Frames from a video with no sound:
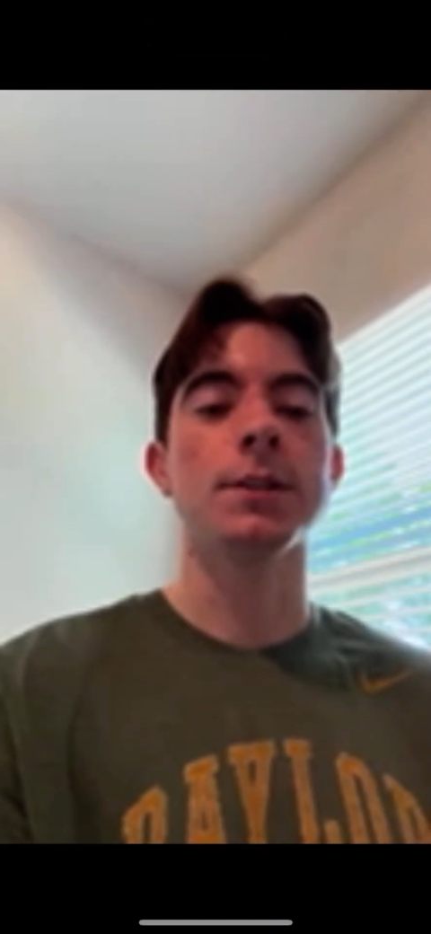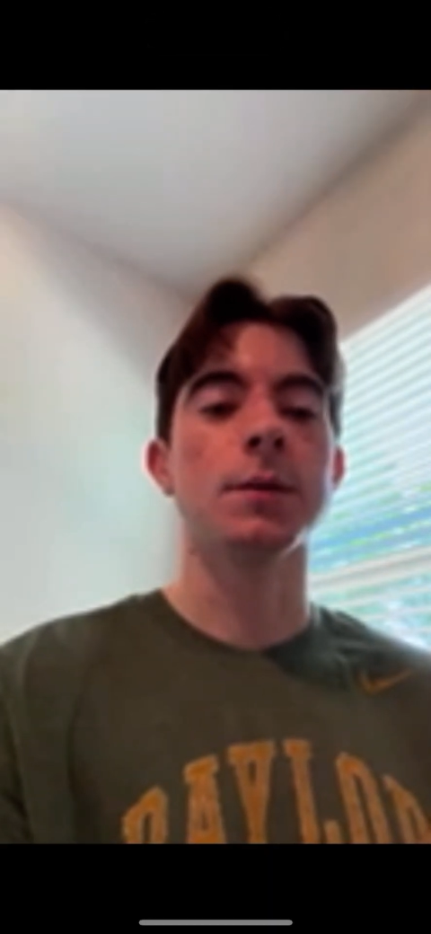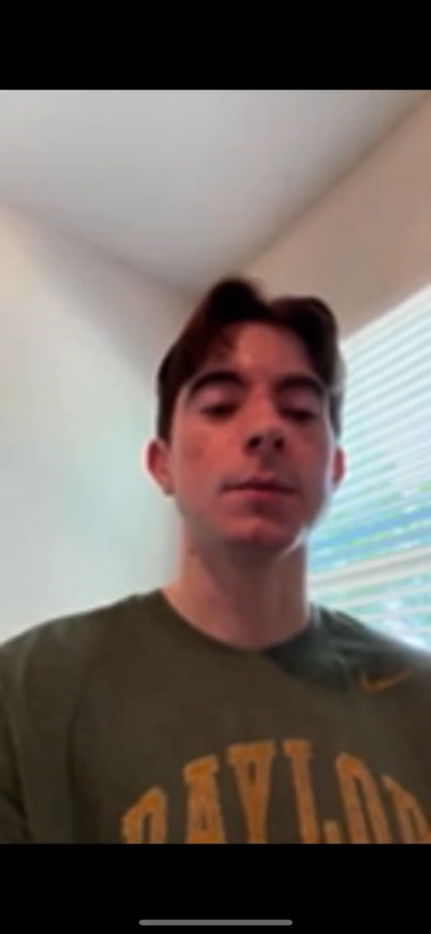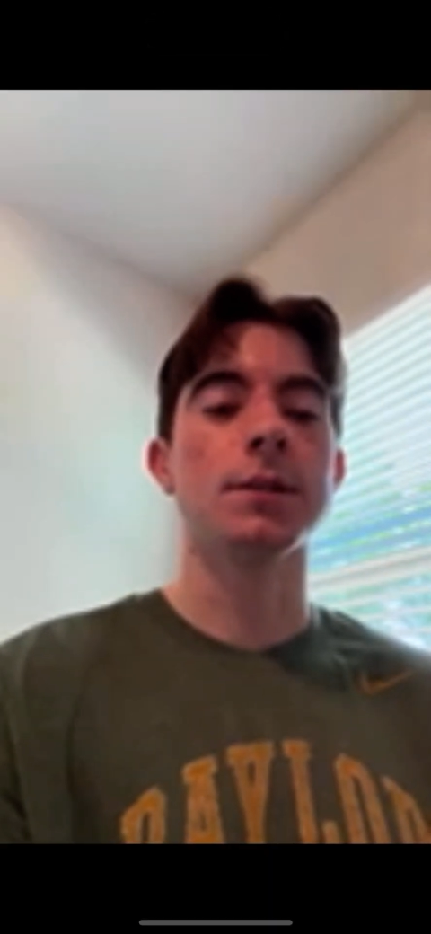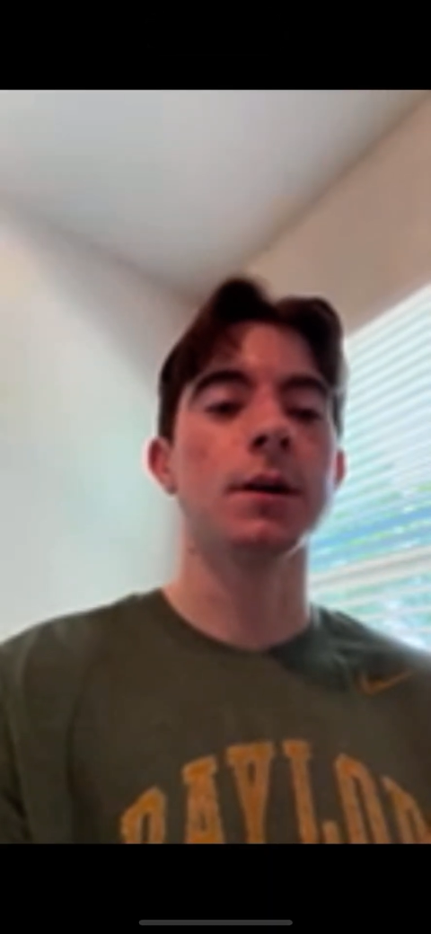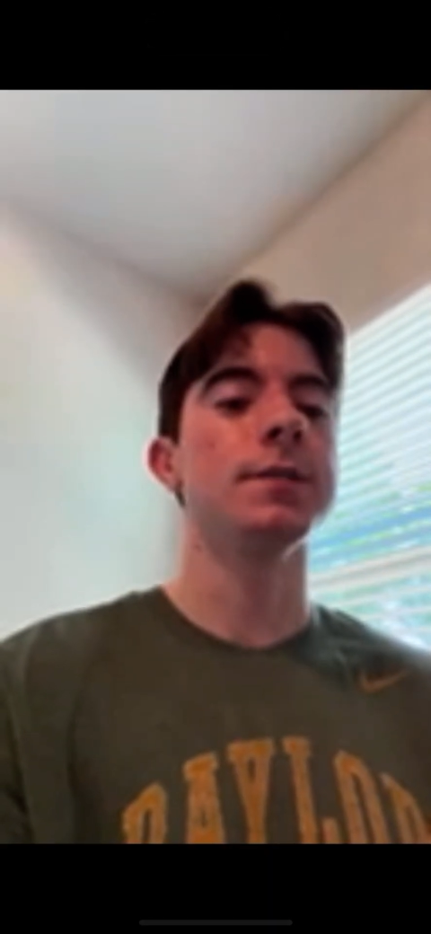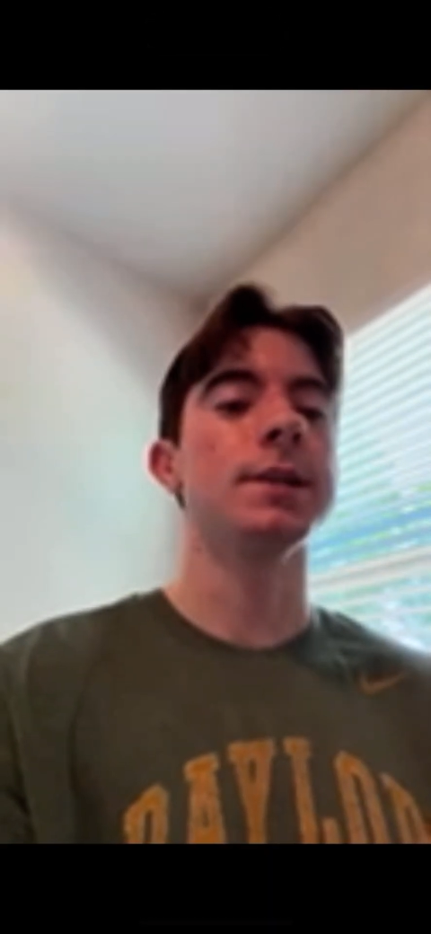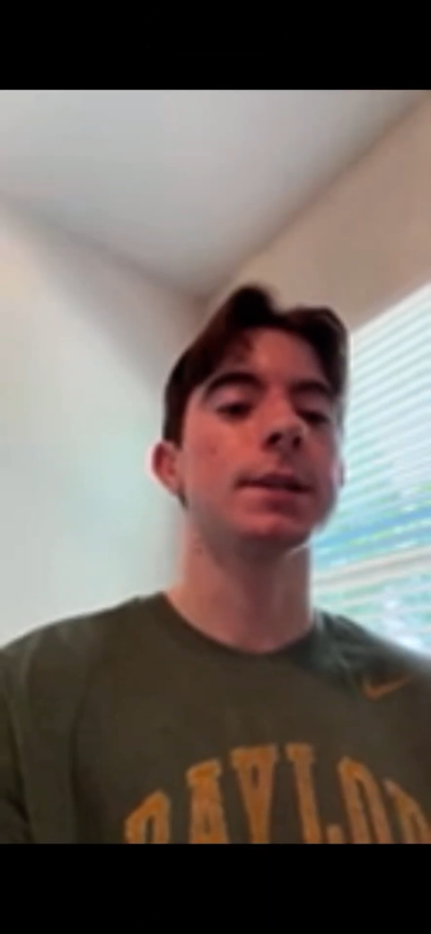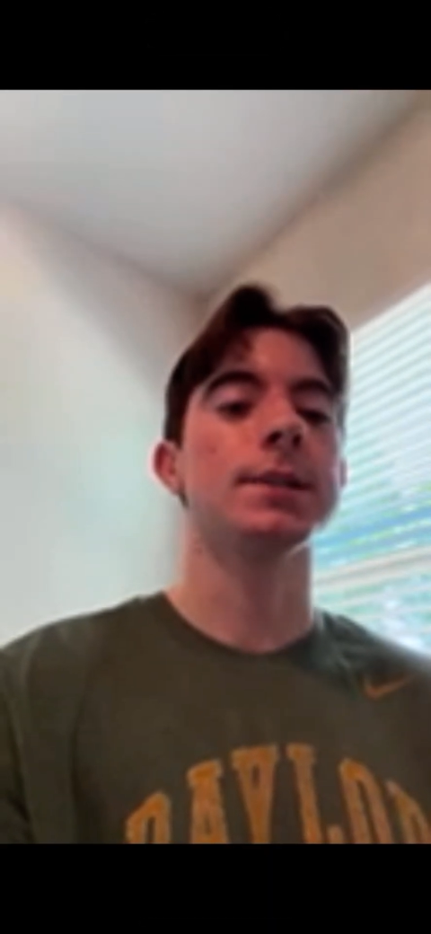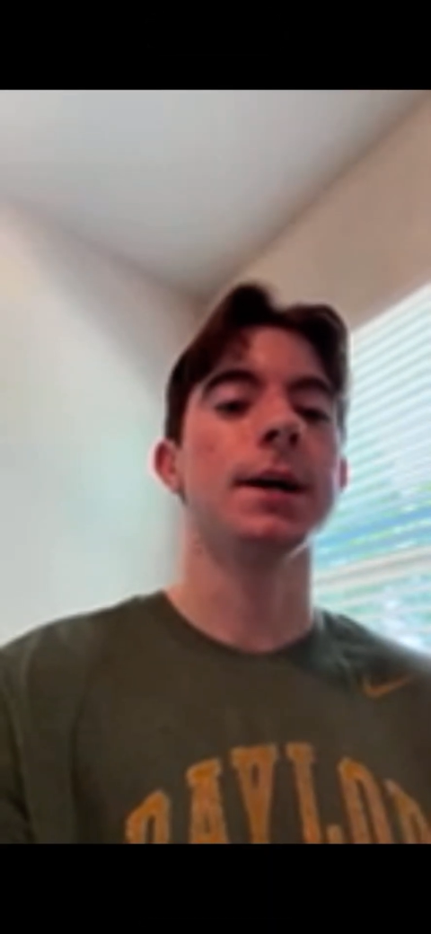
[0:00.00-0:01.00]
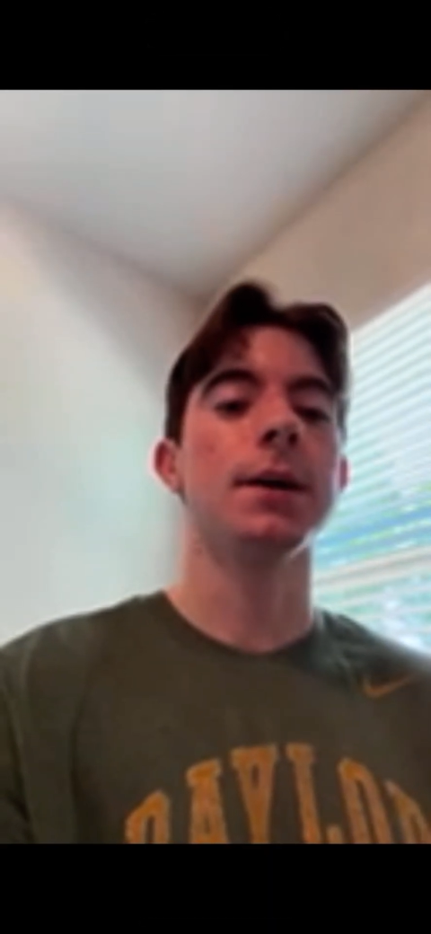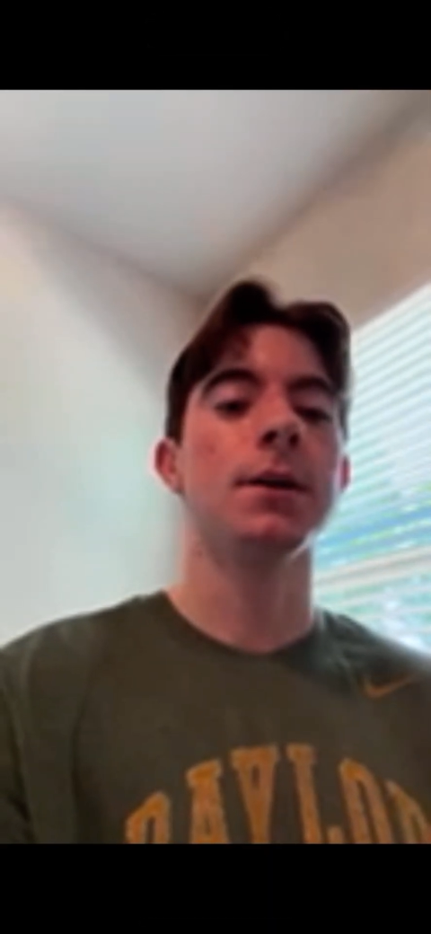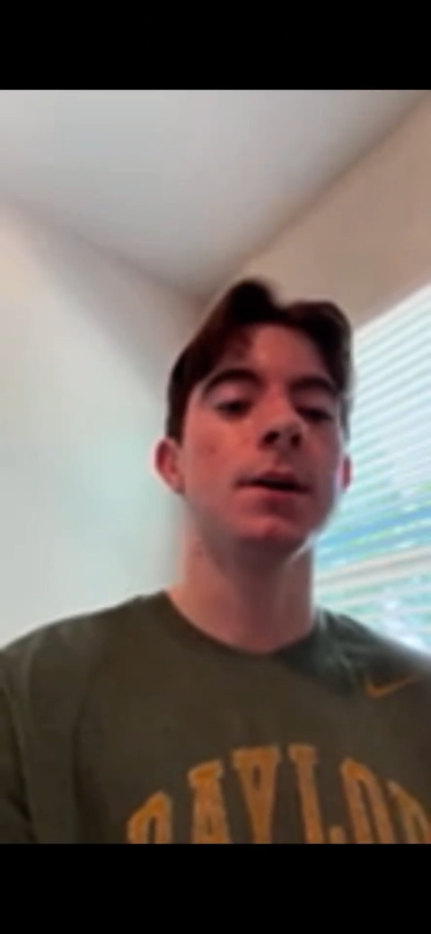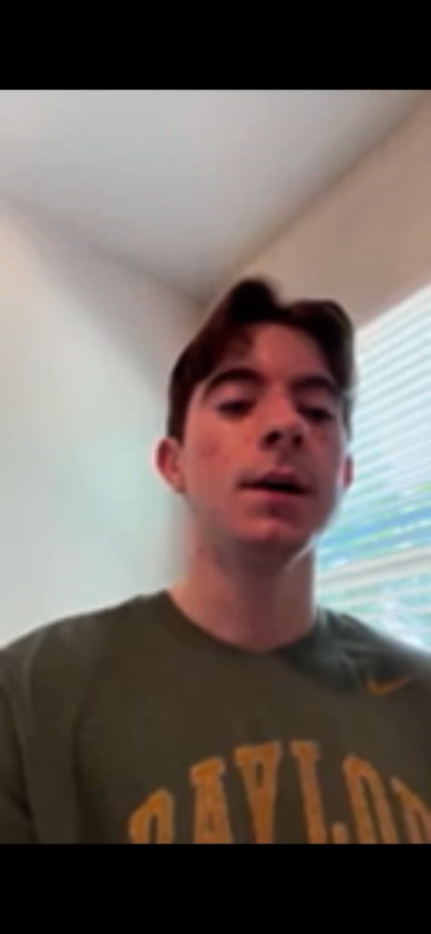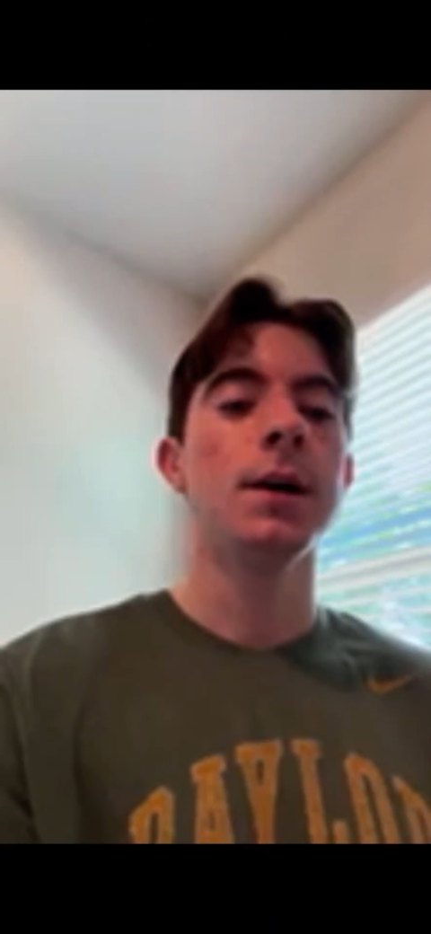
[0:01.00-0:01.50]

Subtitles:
can be solved in Excel.